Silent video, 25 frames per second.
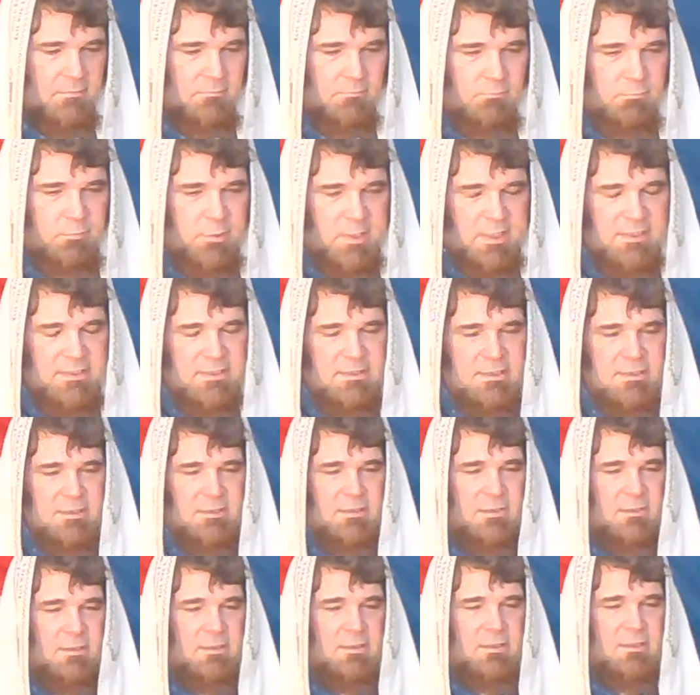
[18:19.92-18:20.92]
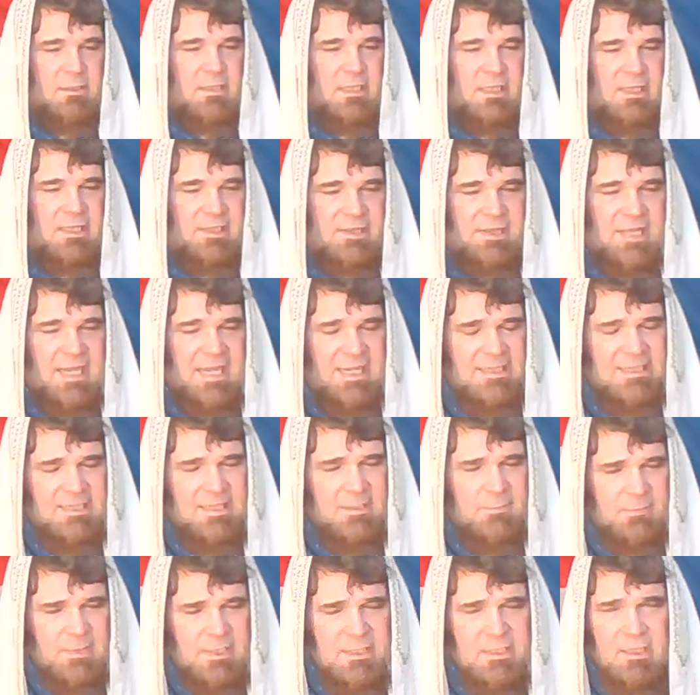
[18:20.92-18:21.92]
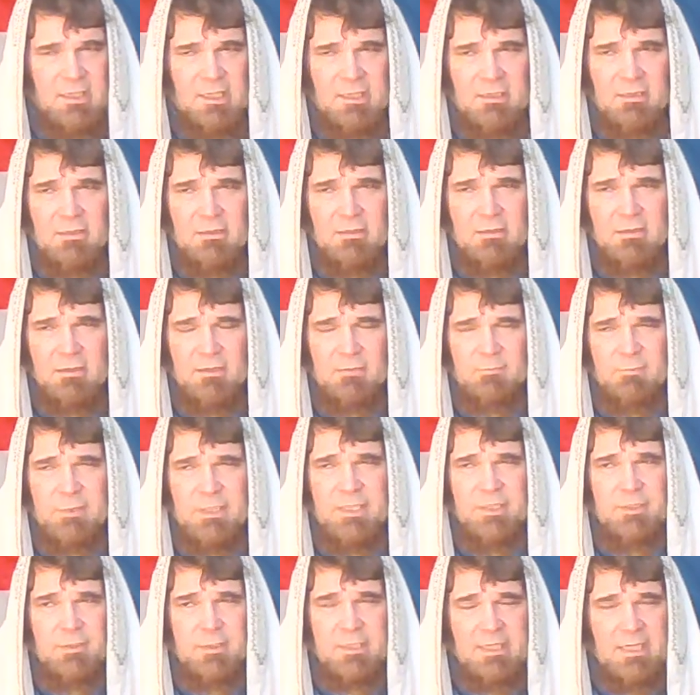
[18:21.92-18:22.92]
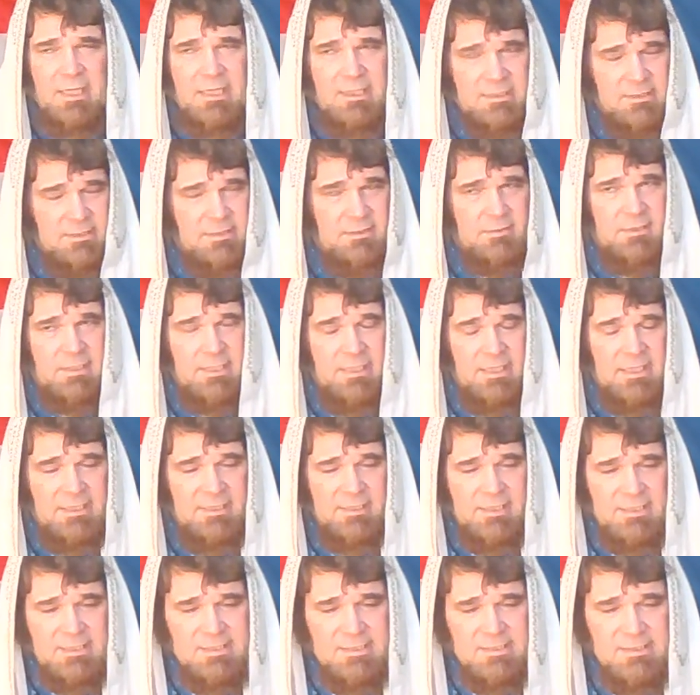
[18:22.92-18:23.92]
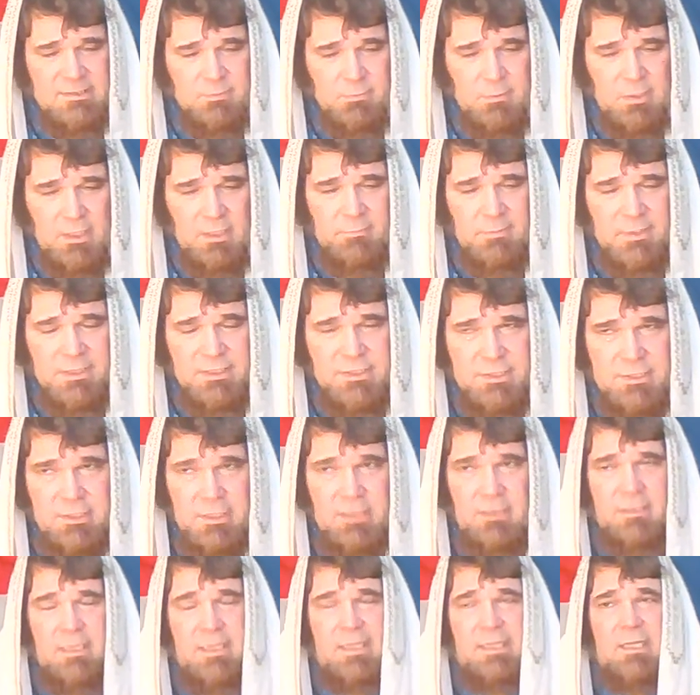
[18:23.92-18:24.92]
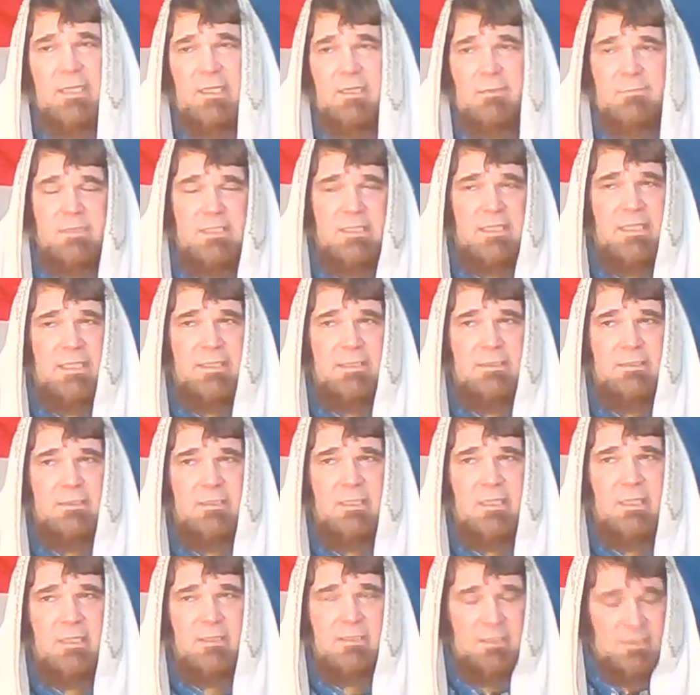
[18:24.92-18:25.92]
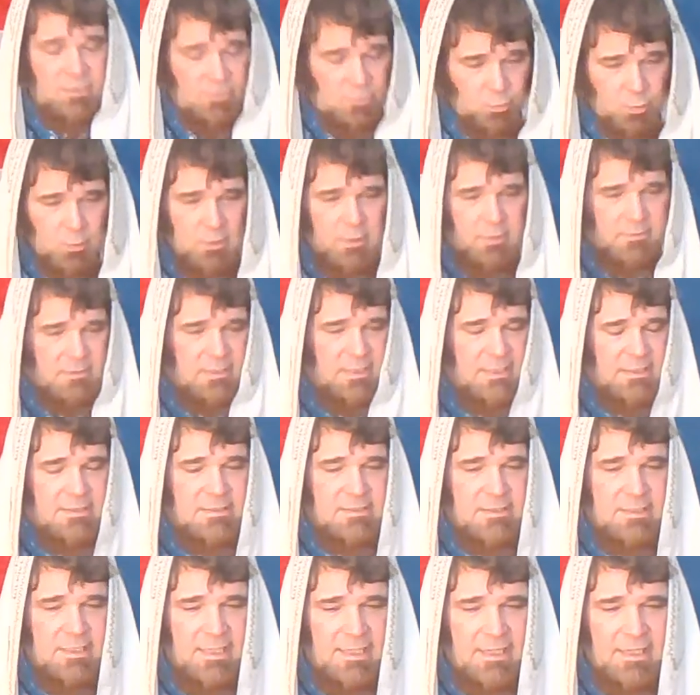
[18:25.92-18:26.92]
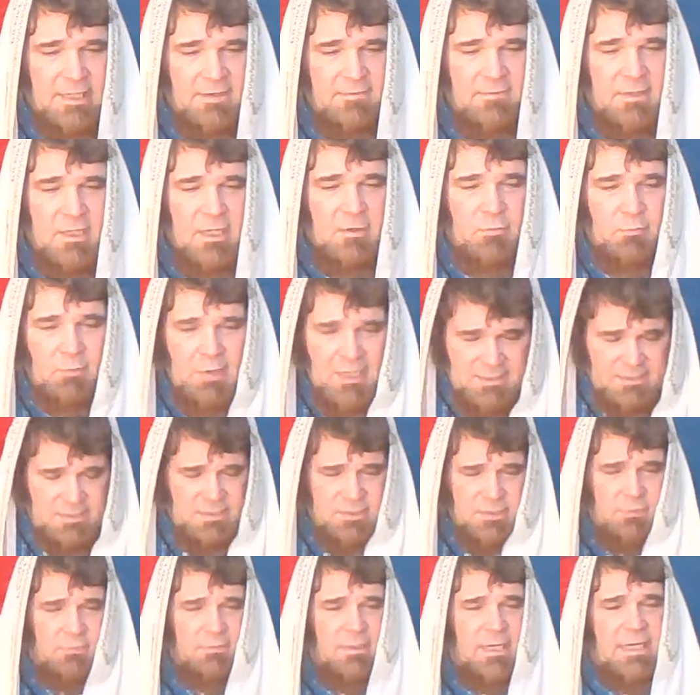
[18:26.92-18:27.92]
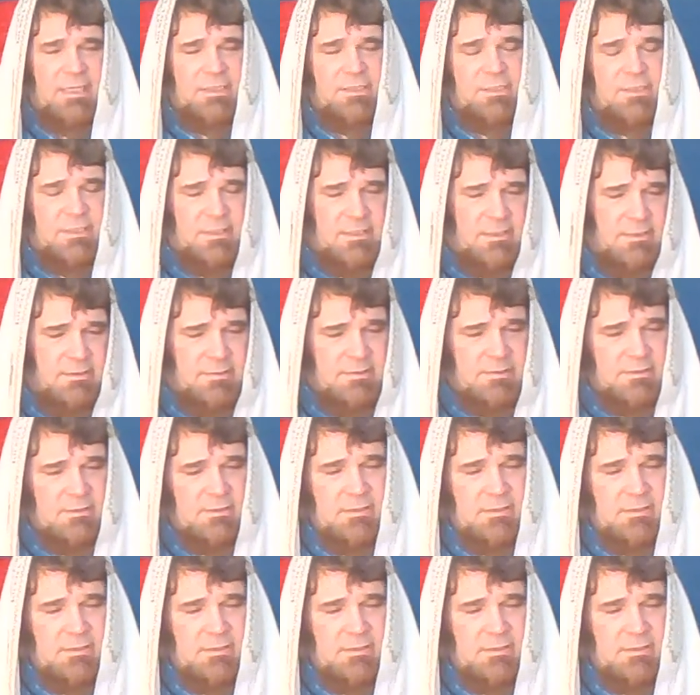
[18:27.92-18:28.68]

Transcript: But that can be kind of hard, but you got to do it. You got this is where maturity comes in that the world needs to have restoration.